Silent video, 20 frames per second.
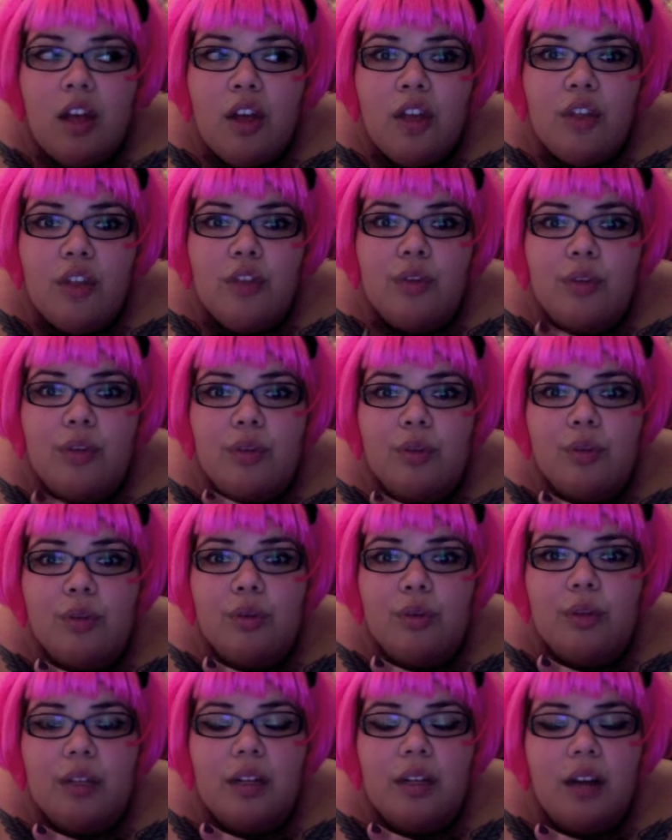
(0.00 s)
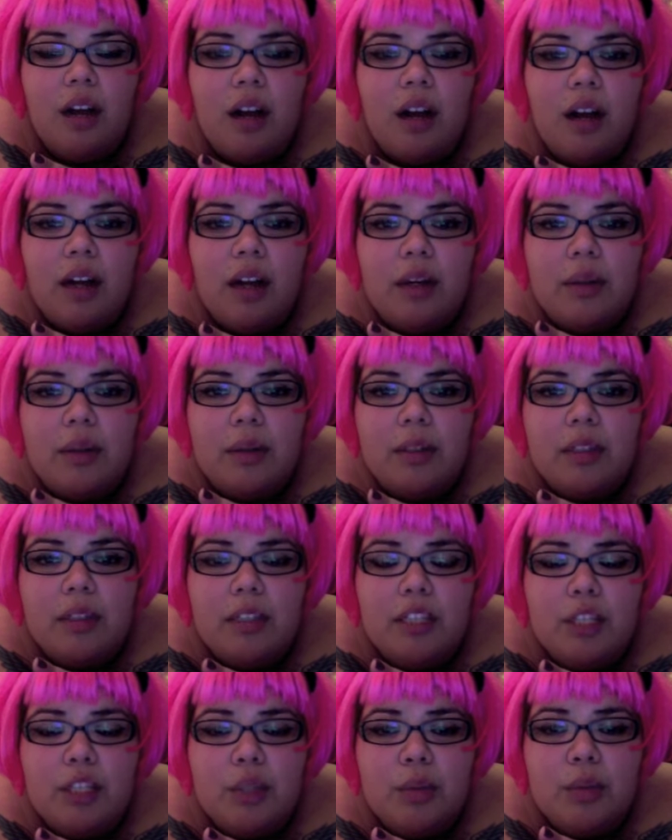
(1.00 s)
through our
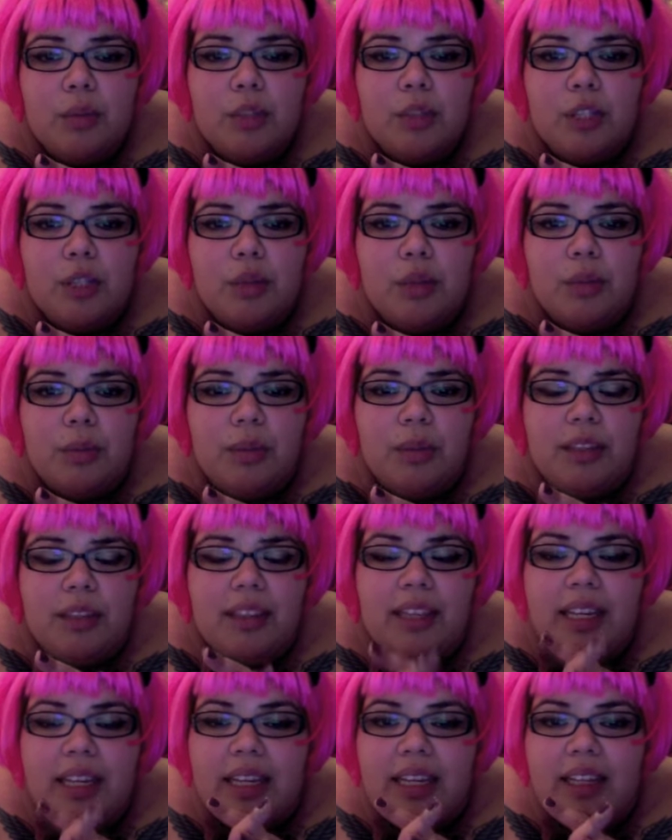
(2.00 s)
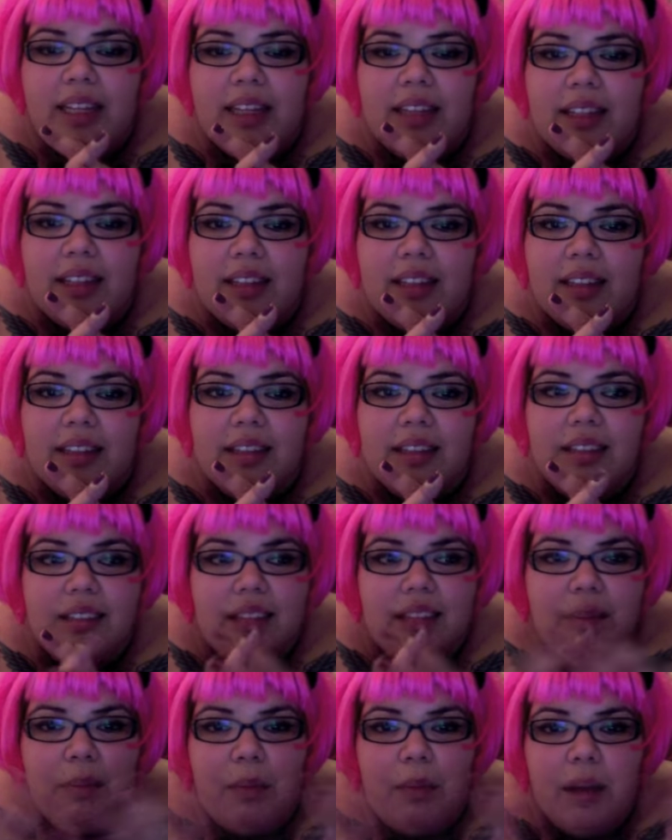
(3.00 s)
YouTube thing
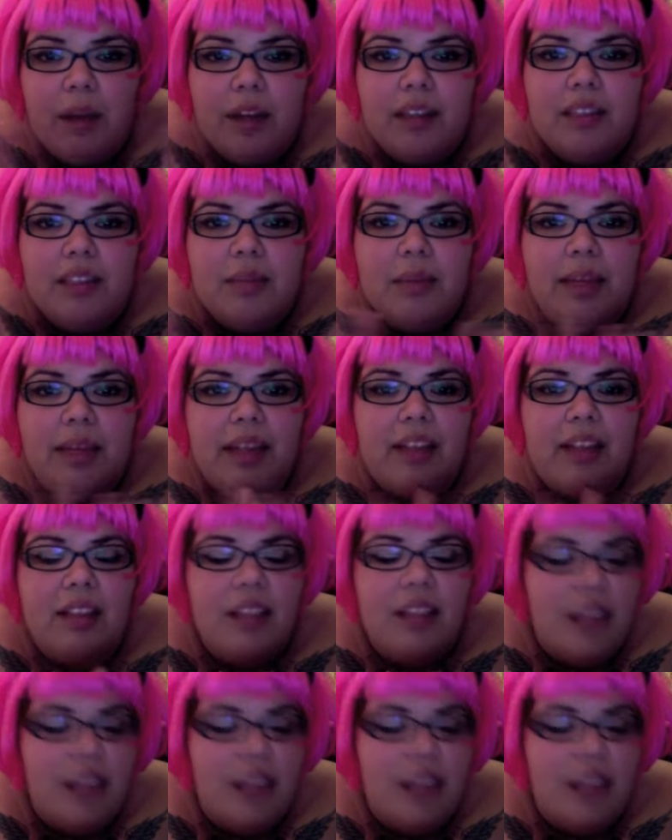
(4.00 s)
inbox mail.